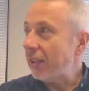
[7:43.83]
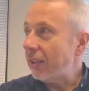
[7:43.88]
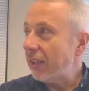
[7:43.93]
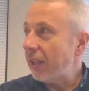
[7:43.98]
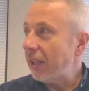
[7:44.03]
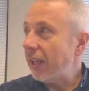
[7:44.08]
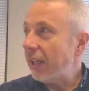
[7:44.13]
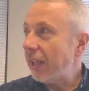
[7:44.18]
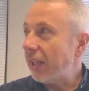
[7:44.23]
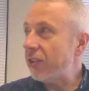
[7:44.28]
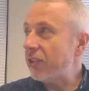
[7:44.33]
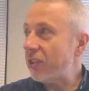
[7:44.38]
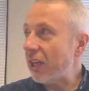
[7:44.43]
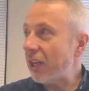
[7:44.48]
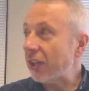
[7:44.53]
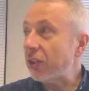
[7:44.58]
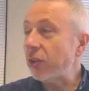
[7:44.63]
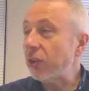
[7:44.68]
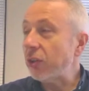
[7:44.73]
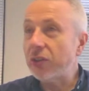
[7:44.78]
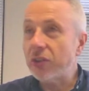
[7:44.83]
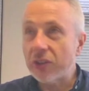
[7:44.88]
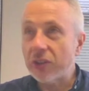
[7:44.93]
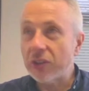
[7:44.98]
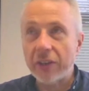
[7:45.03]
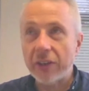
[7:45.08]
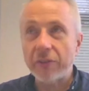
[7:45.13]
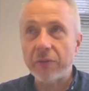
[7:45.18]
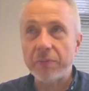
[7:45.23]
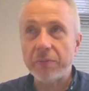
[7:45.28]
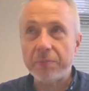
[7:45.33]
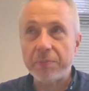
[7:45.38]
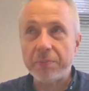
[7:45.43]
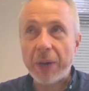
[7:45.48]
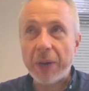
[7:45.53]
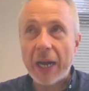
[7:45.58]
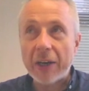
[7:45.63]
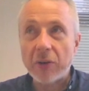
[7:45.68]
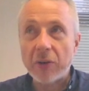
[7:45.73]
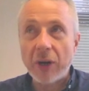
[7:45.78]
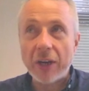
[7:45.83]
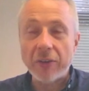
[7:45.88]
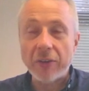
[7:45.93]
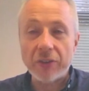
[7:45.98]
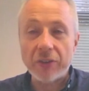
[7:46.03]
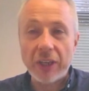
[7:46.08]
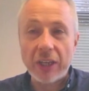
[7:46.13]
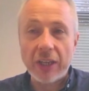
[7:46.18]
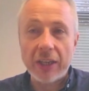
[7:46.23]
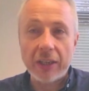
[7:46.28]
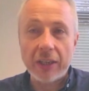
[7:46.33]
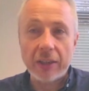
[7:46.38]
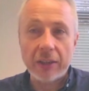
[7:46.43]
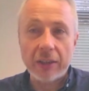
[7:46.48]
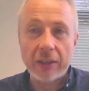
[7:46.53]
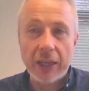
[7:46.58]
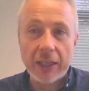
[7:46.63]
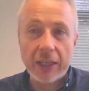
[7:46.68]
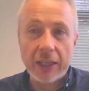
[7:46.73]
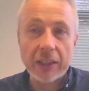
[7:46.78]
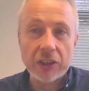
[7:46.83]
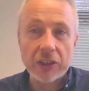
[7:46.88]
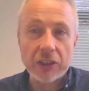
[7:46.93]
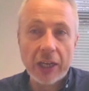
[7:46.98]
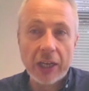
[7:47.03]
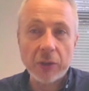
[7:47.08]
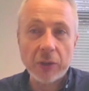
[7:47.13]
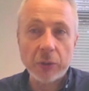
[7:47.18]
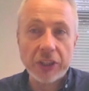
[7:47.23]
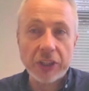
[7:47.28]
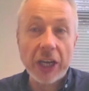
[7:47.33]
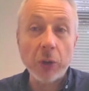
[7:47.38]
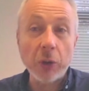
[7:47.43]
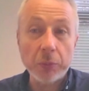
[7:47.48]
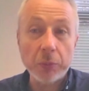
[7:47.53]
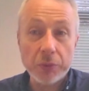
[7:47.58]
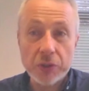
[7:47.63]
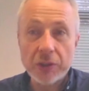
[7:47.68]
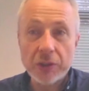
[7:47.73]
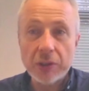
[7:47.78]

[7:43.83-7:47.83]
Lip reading: it's a good kind of background in English language helps.